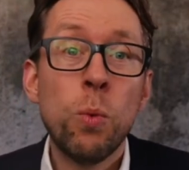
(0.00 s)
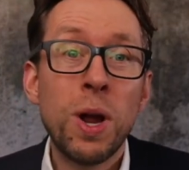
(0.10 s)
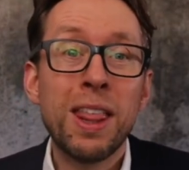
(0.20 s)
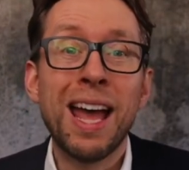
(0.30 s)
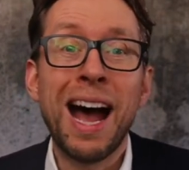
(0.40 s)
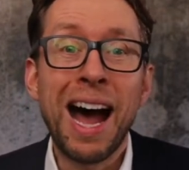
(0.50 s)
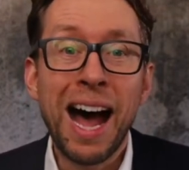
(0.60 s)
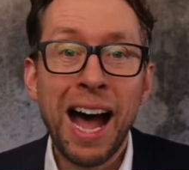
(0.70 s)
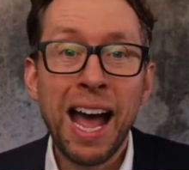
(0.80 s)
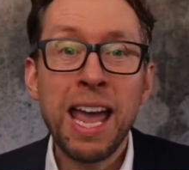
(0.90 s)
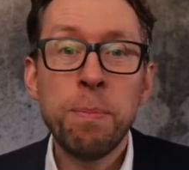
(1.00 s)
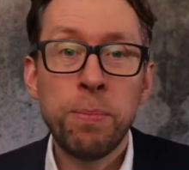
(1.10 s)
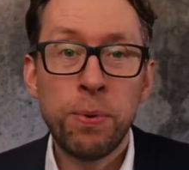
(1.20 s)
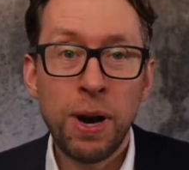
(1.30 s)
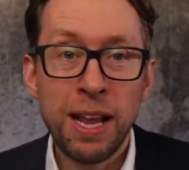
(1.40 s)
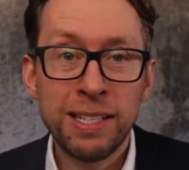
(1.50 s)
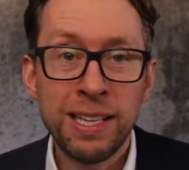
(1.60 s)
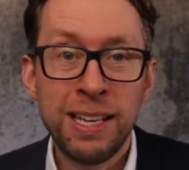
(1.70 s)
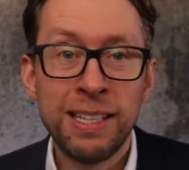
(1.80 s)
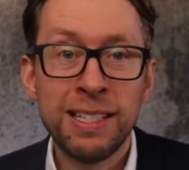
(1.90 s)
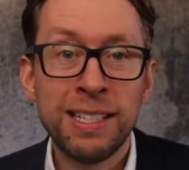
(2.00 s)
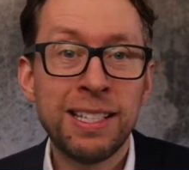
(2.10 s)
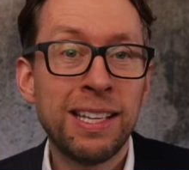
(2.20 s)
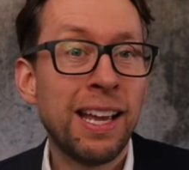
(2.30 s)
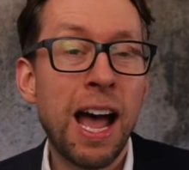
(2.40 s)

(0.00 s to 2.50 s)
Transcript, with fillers: with a high presence,